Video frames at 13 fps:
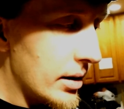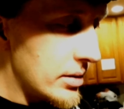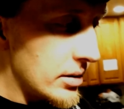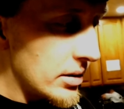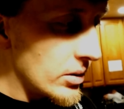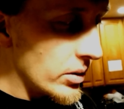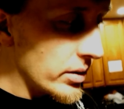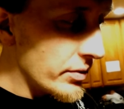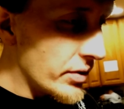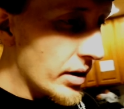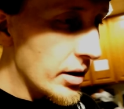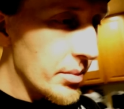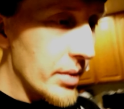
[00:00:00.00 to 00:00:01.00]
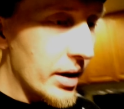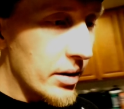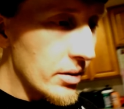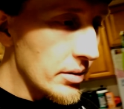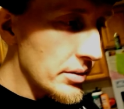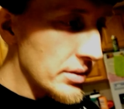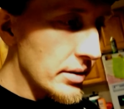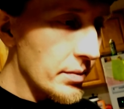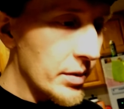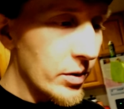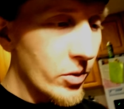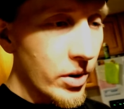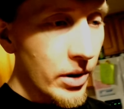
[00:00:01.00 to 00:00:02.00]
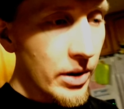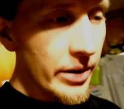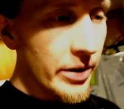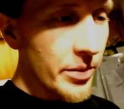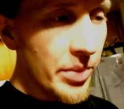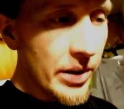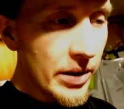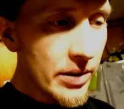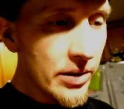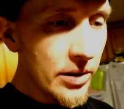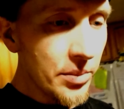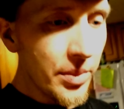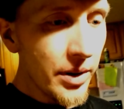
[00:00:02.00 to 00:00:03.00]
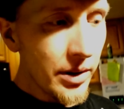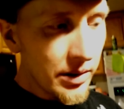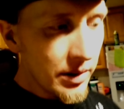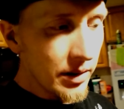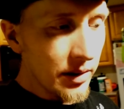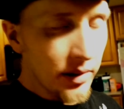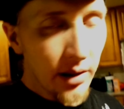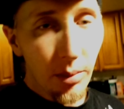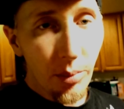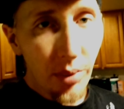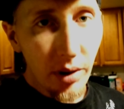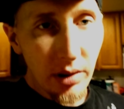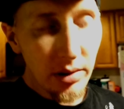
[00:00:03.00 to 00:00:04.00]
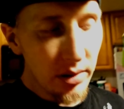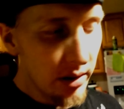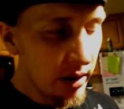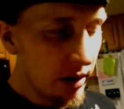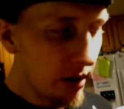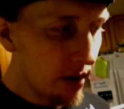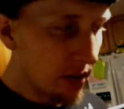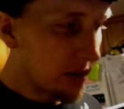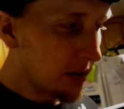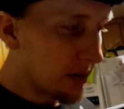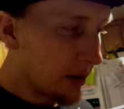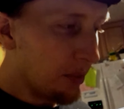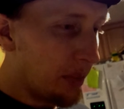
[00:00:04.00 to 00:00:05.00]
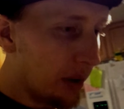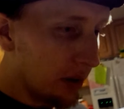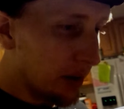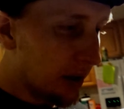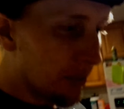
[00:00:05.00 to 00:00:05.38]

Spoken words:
just know the fundamentals. I've been working in the PC business 10 plus years, the building